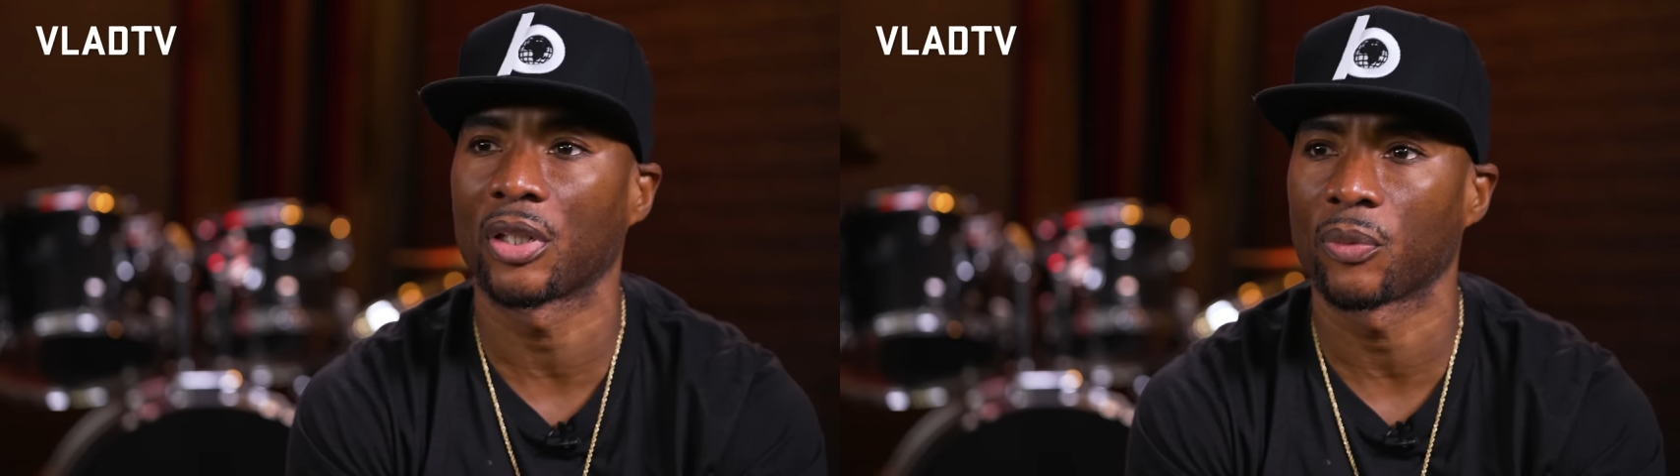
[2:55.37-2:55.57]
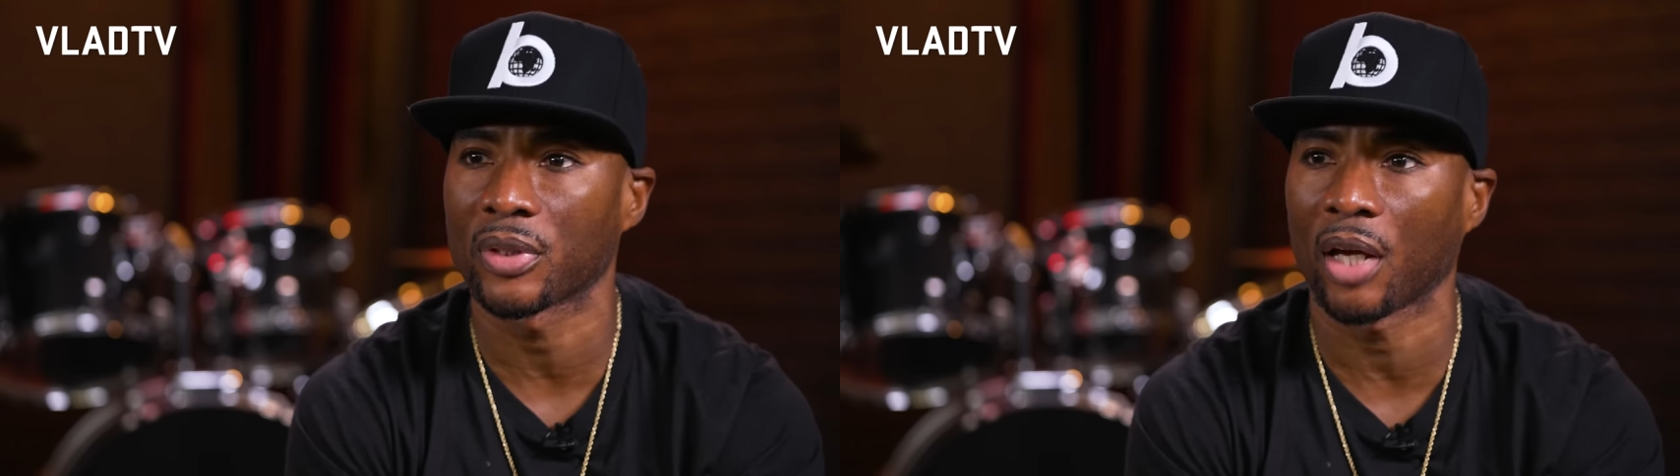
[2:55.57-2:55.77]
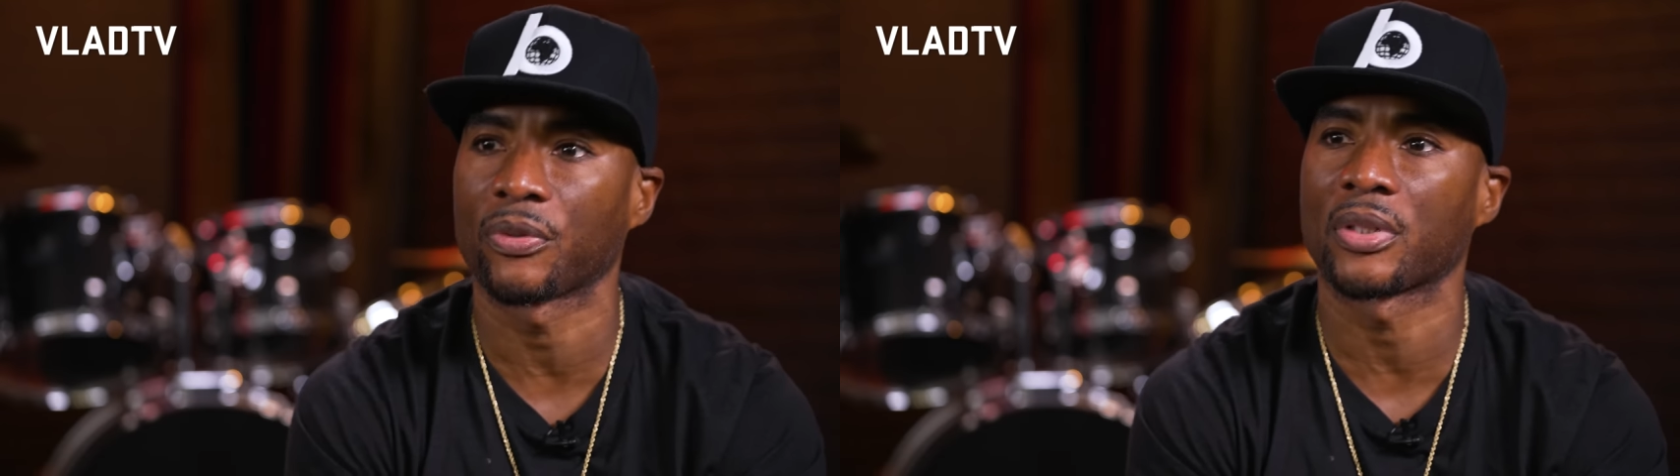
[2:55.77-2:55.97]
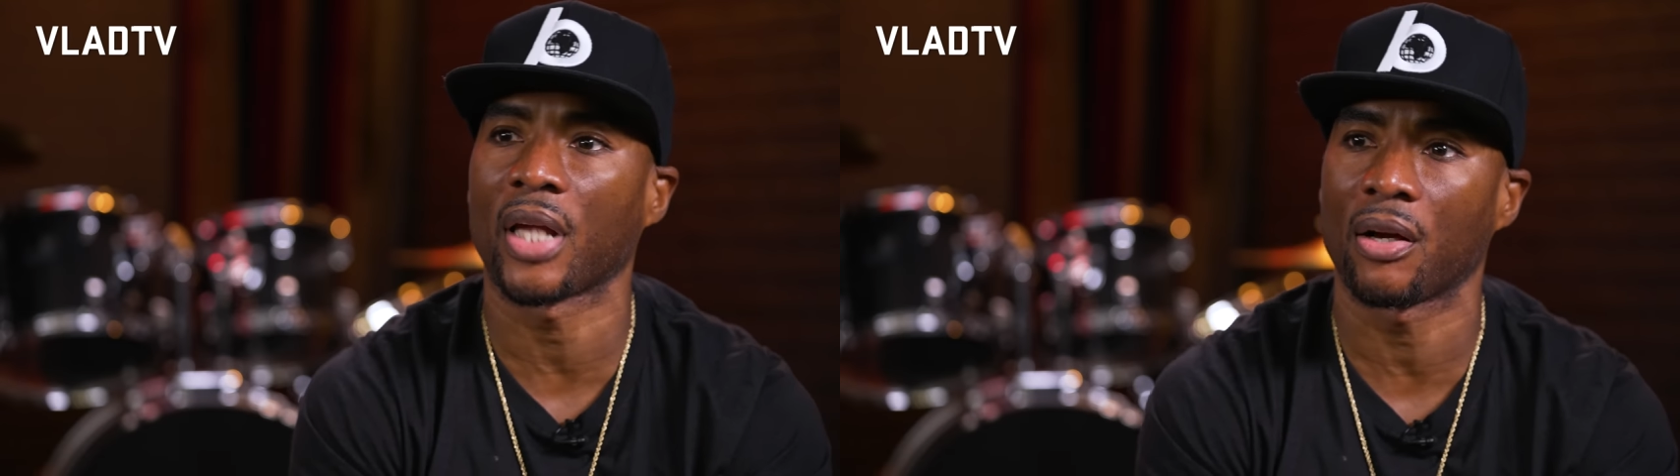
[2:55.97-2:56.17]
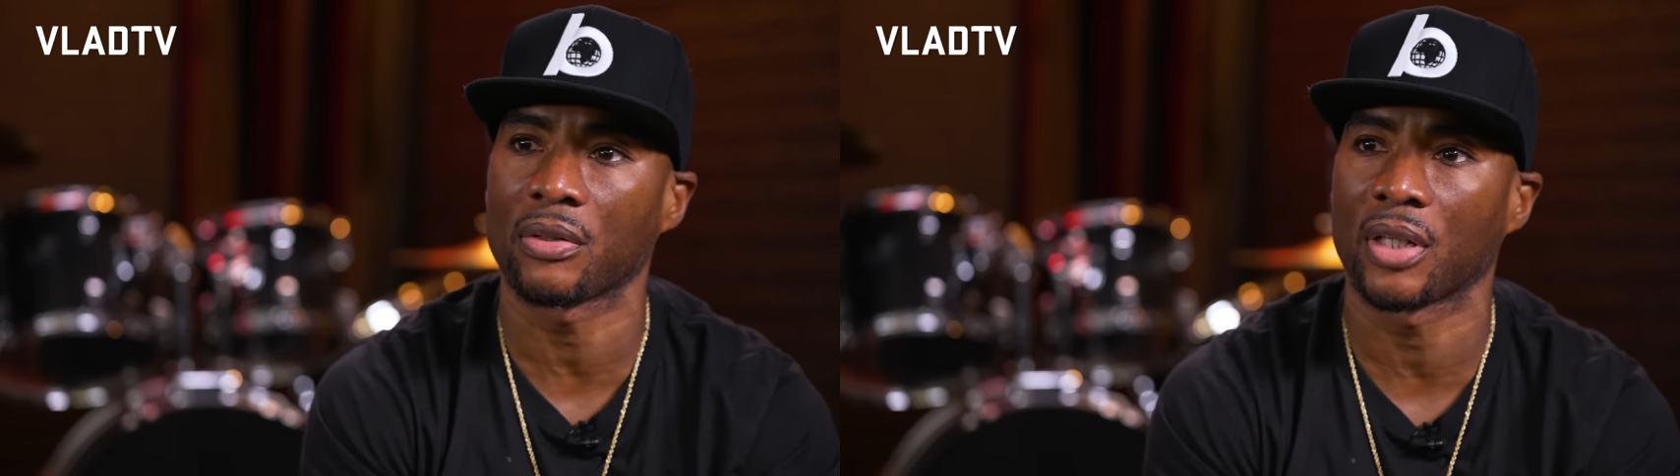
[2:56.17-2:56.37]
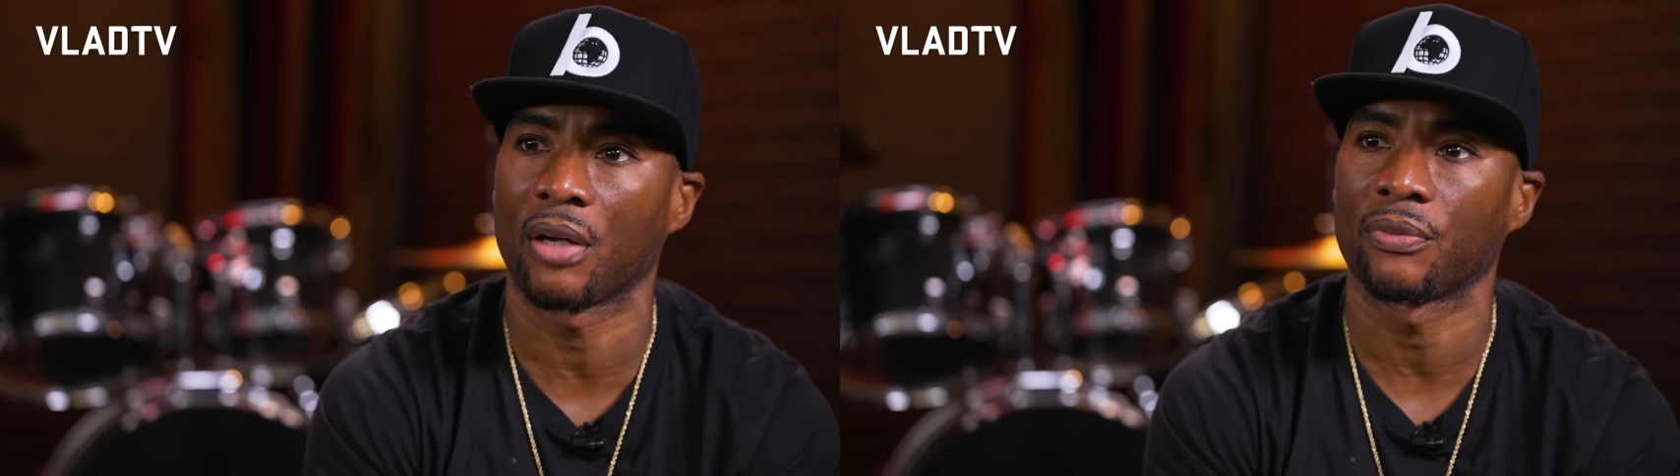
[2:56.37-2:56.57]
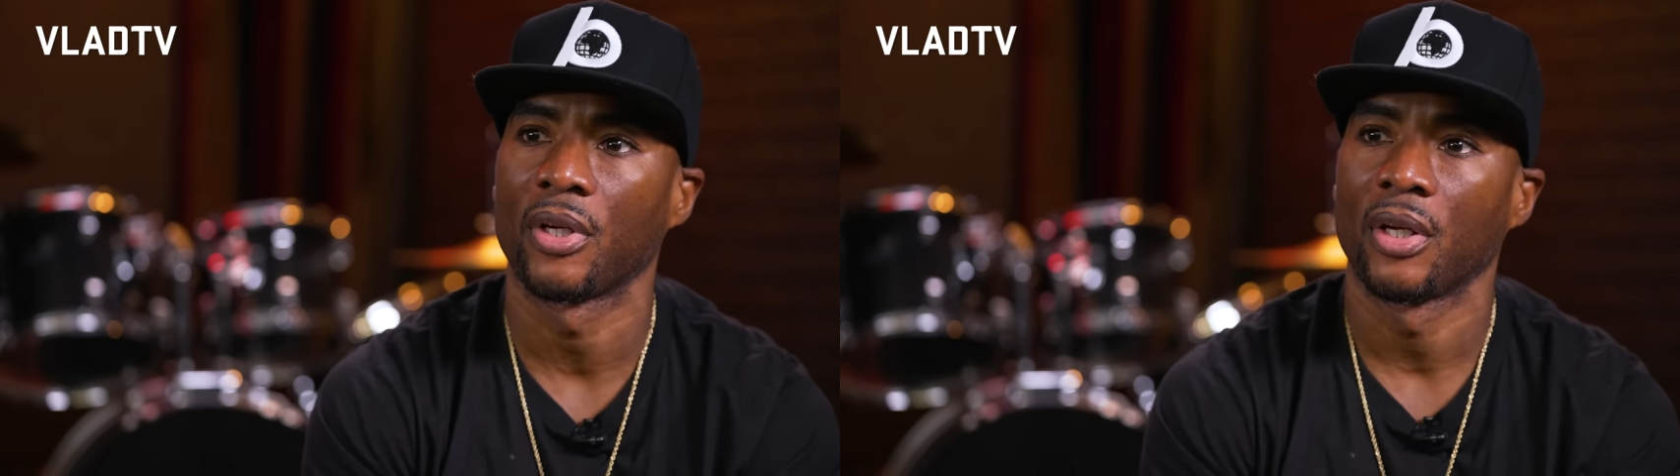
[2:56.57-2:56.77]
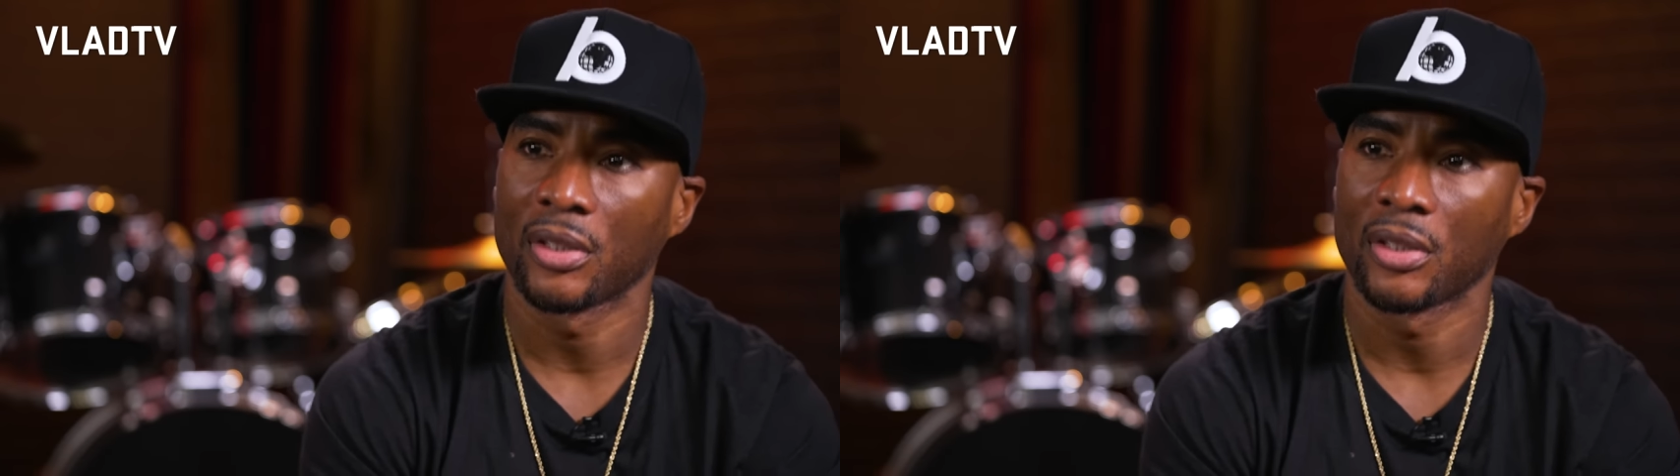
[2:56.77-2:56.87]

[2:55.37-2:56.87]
and then when Cipha Sounds left,